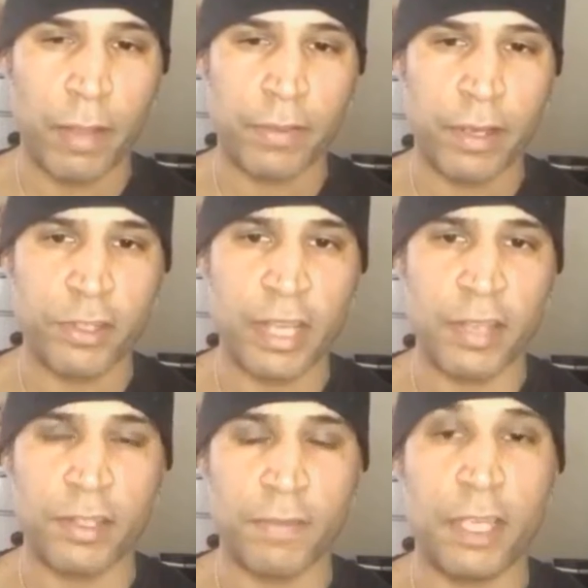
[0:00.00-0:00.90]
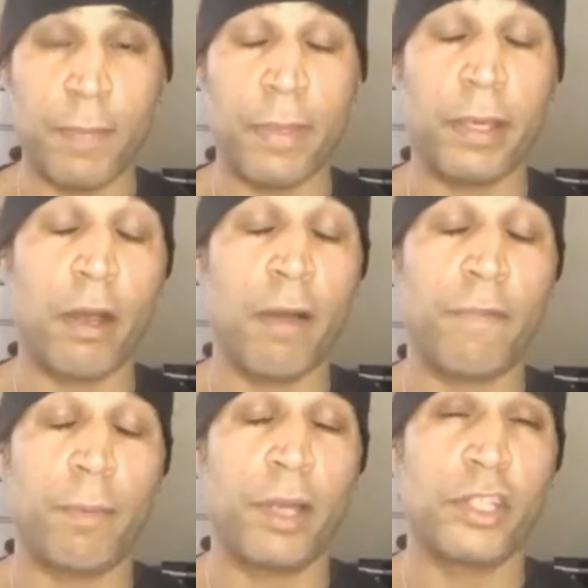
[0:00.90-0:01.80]
chances of keeping it off
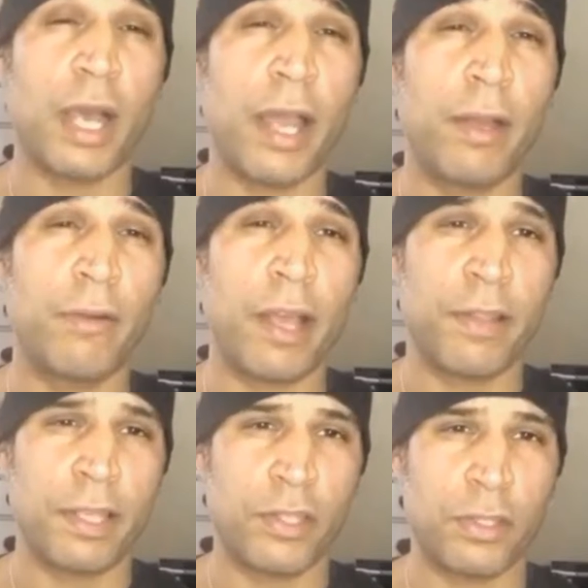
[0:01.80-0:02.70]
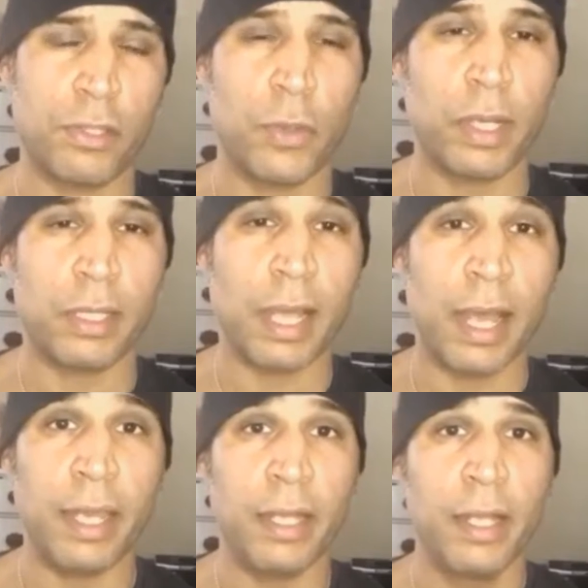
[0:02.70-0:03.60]
are much higher, rather than just doing a
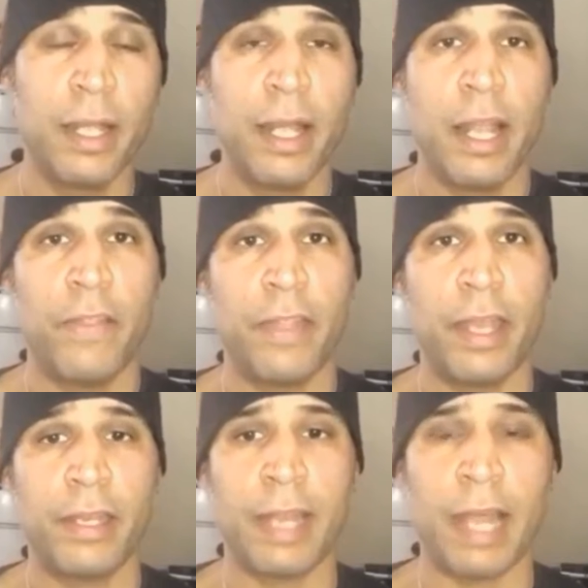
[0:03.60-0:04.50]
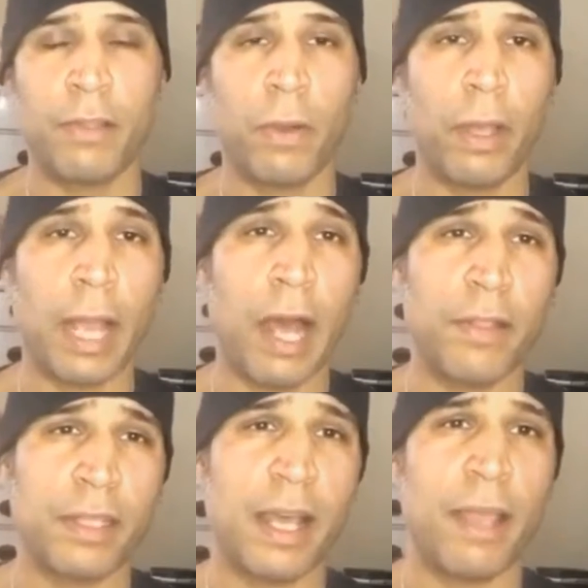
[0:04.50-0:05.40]
diet and then not knowing how
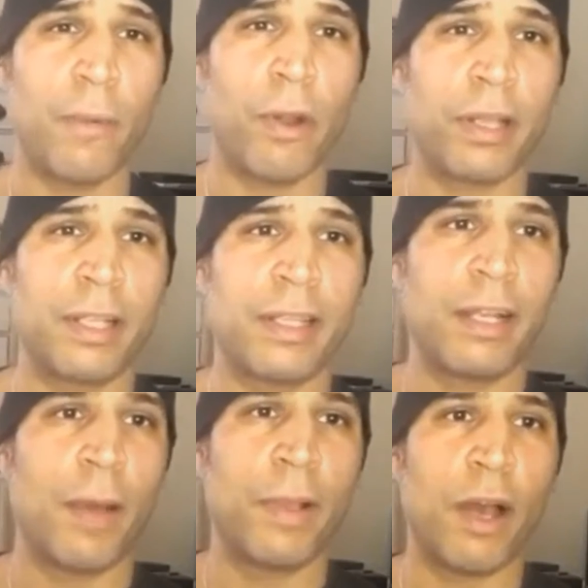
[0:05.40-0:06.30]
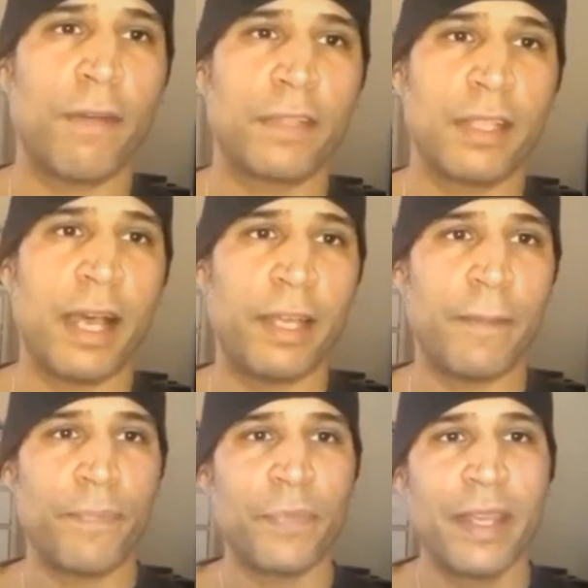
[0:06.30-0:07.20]
the diet works and then coming off the diet
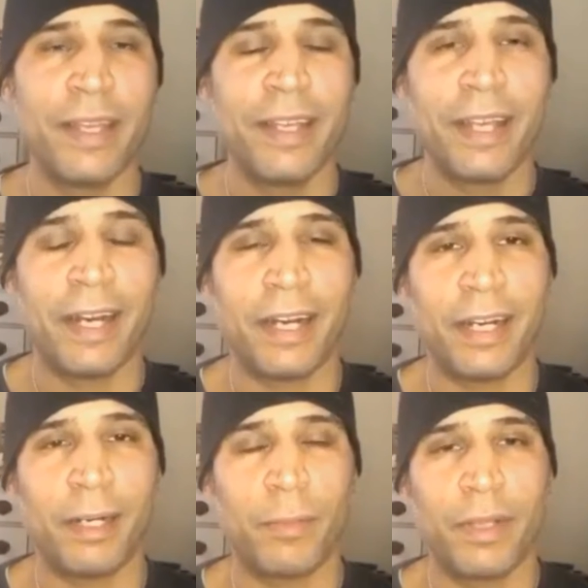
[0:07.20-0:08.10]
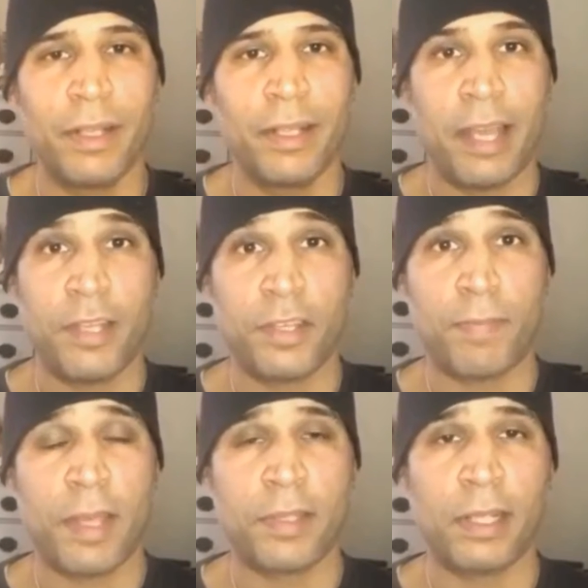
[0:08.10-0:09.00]
and just
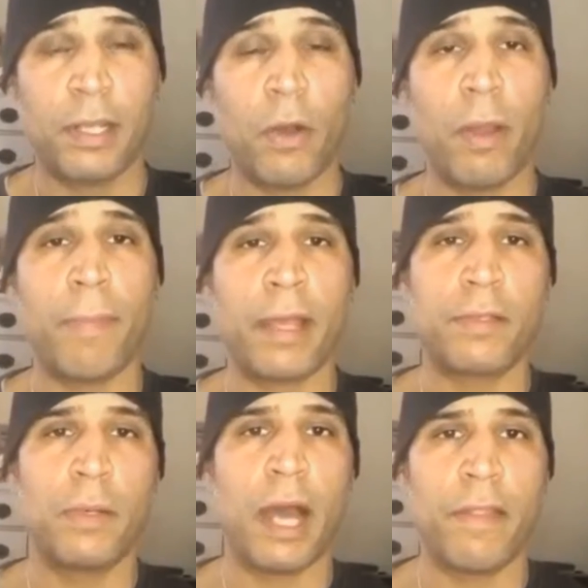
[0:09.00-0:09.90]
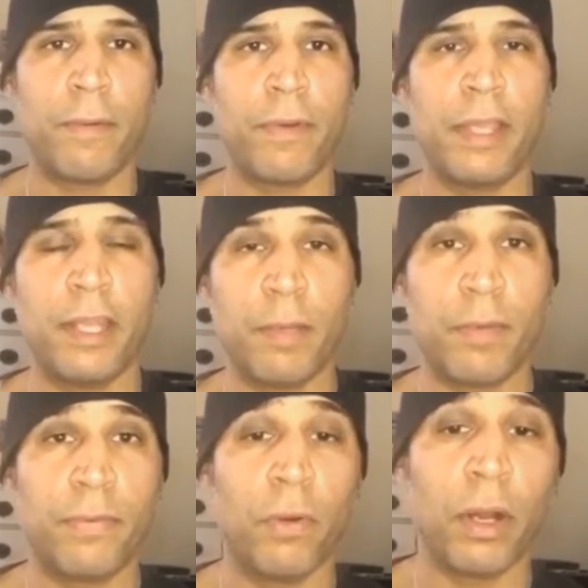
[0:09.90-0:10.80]
basically going back to how they were eating
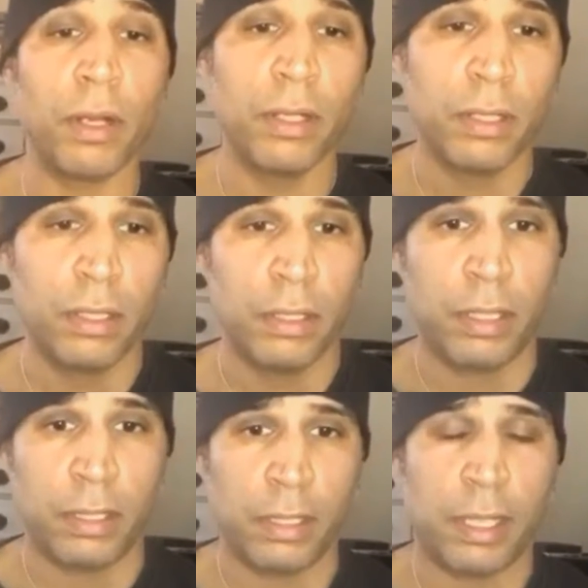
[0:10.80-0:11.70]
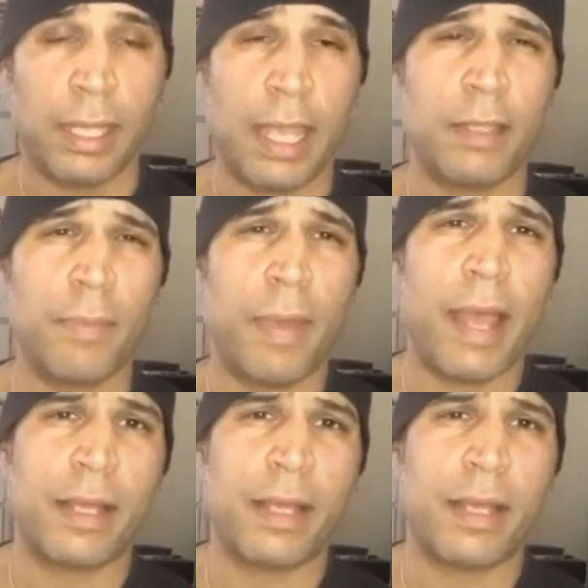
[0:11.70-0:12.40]
before, and they gained it back.